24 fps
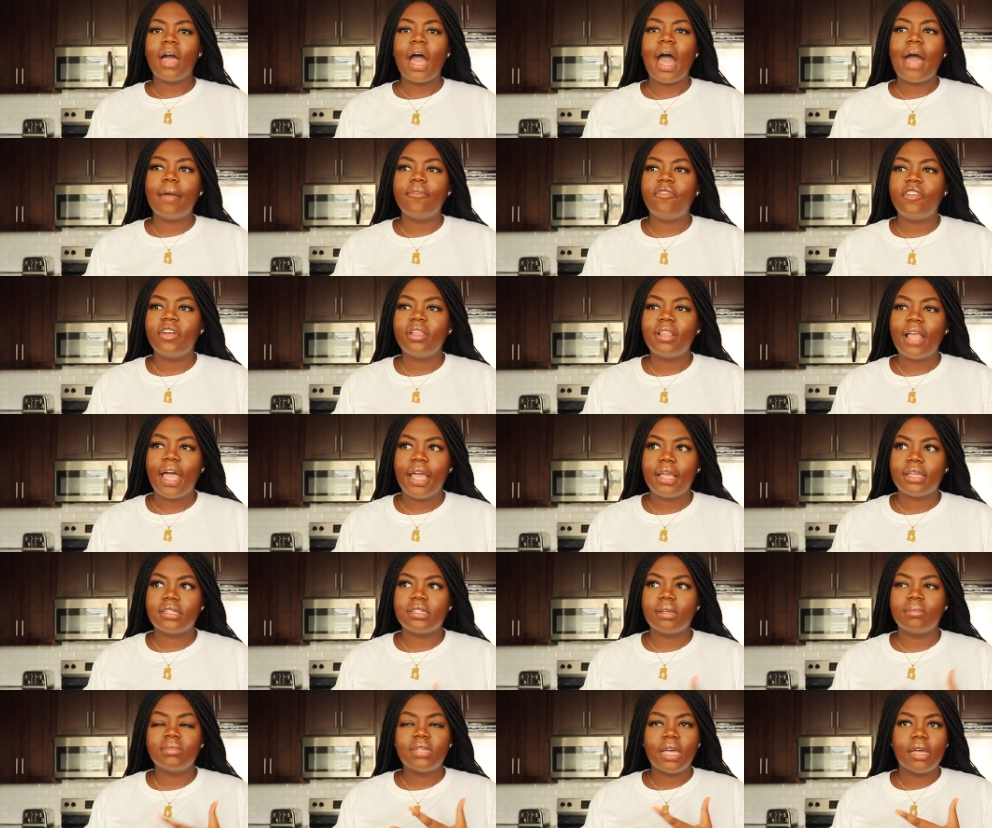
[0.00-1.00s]
I feel like
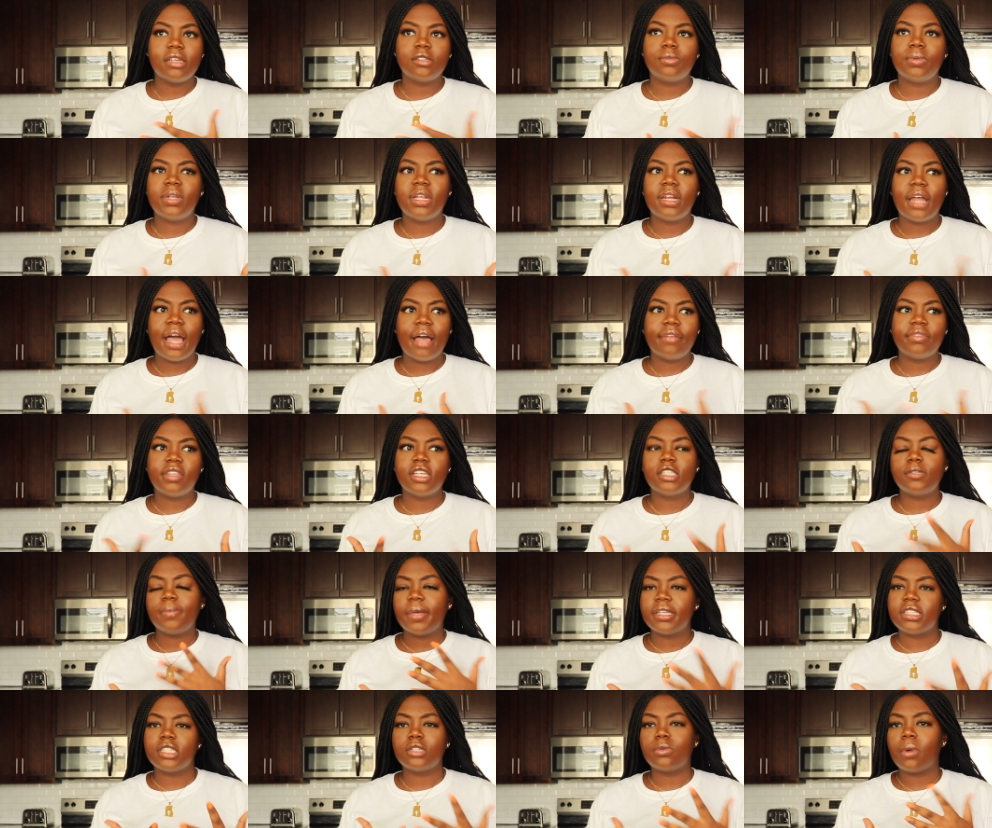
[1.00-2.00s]
sometimes we need to have these
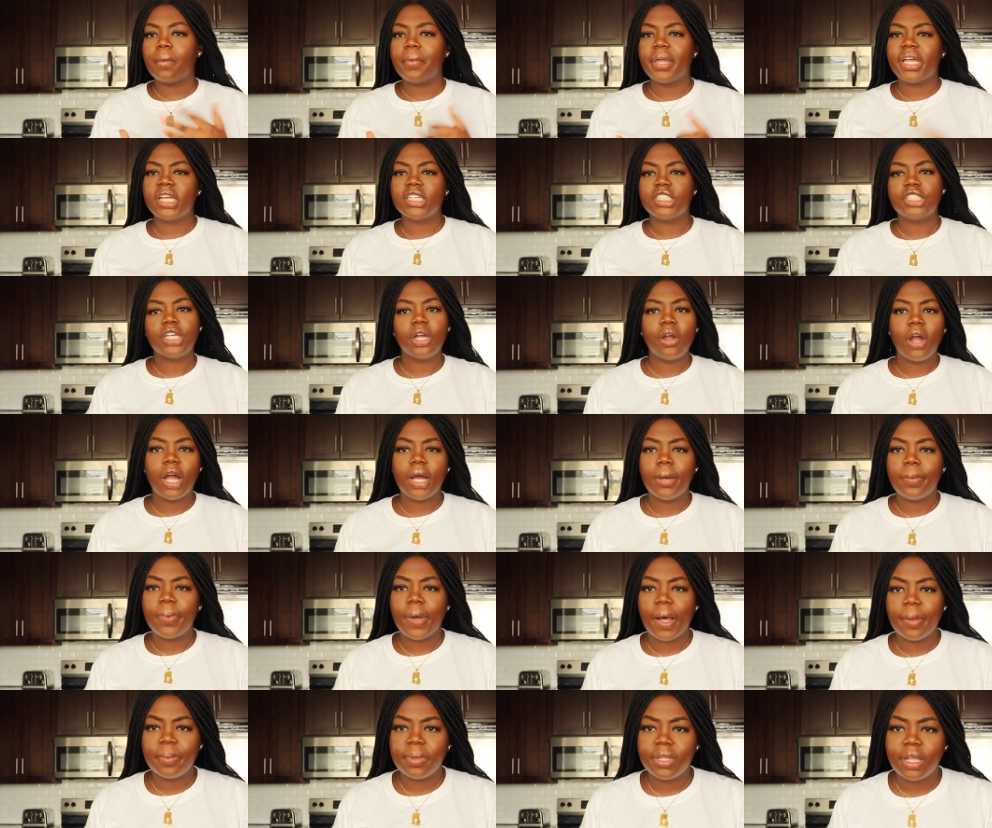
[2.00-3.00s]
spaces where we can share
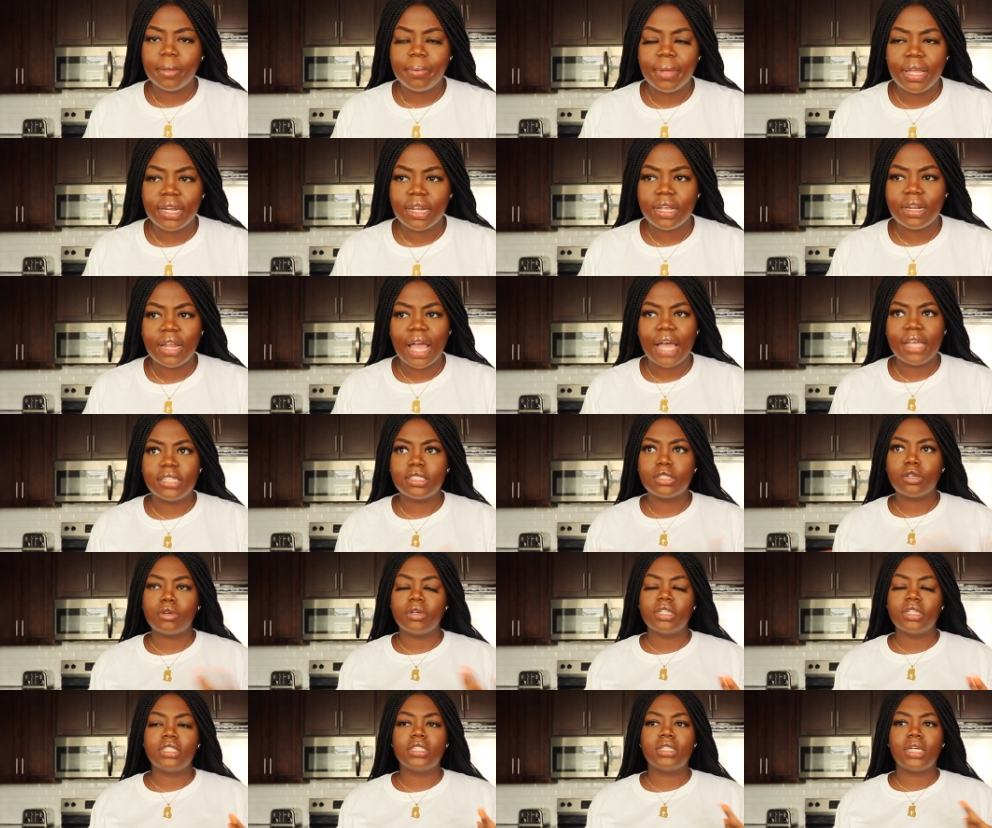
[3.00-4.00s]
our popular opinion as
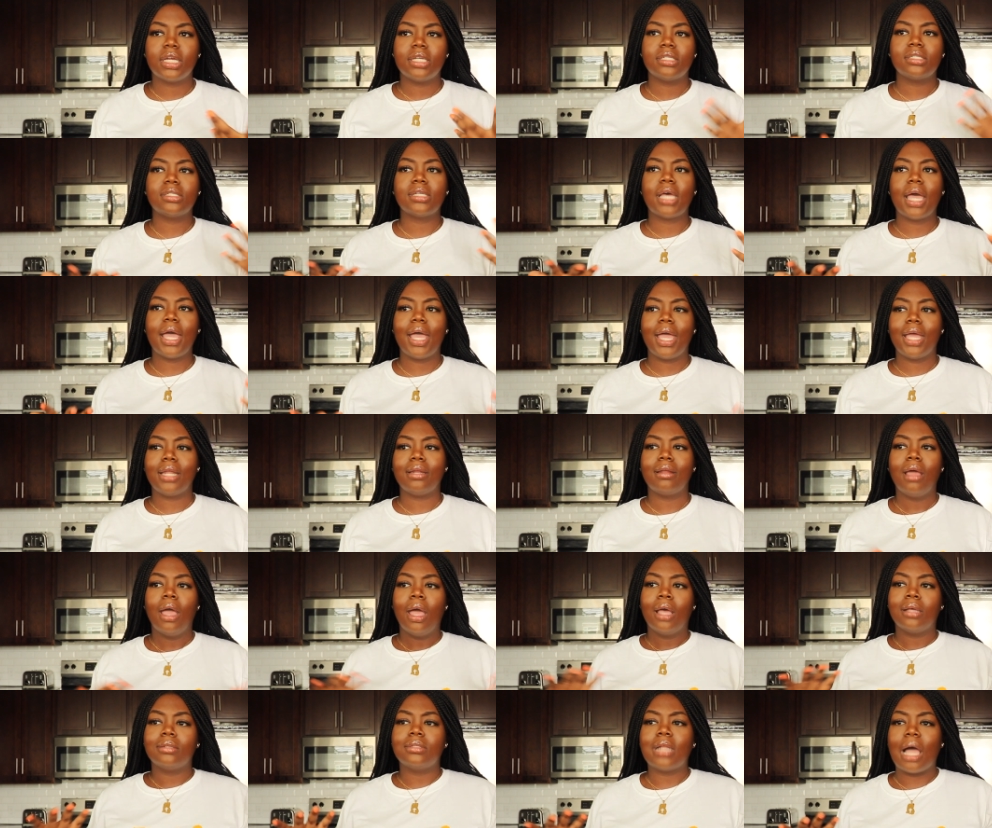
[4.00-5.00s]
Christians and
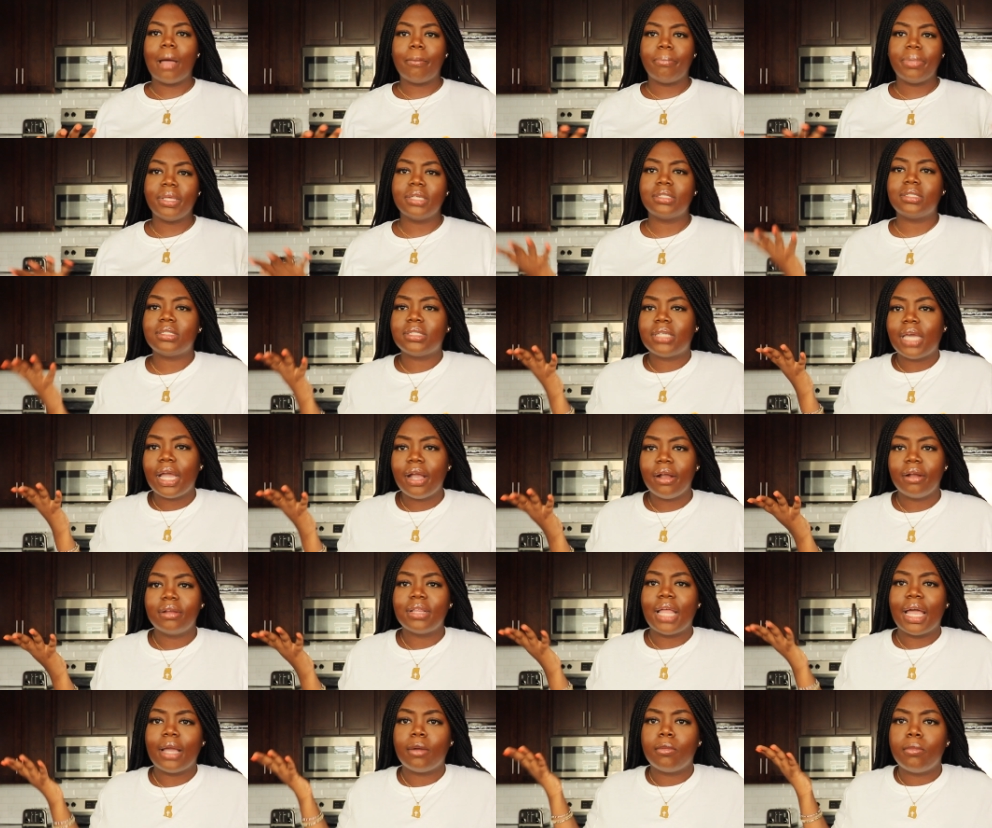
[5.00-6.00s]
not be
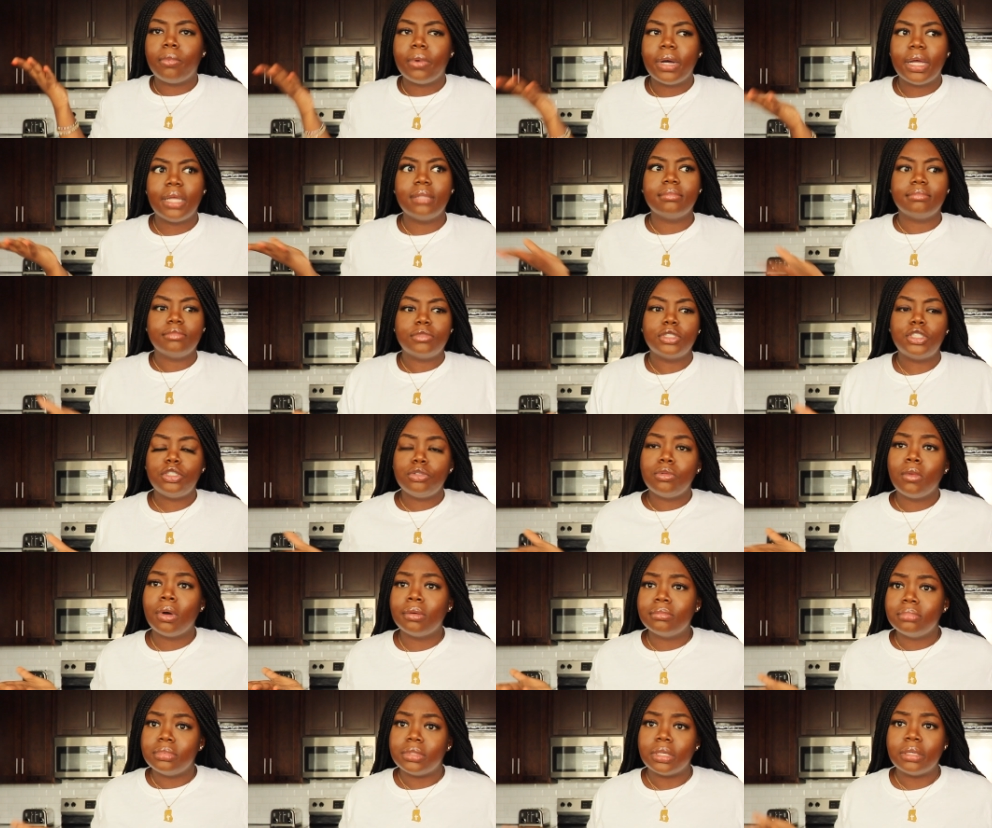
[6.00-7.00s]
scared like what what you
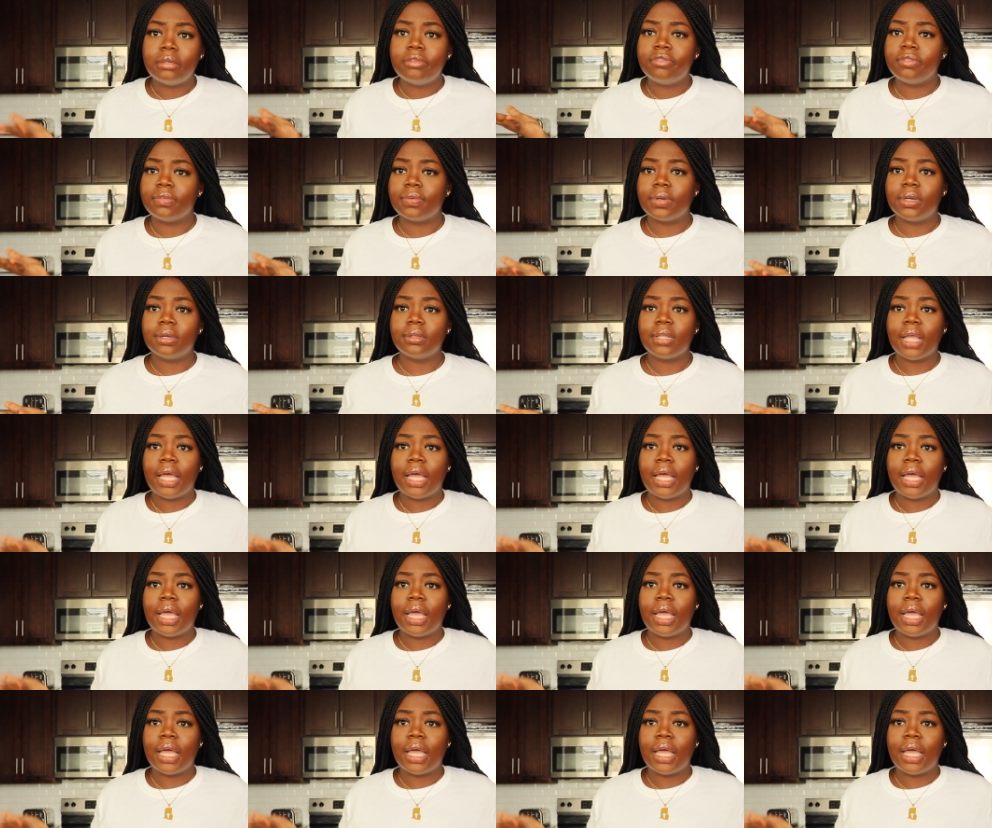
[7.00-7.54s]
gonna do for it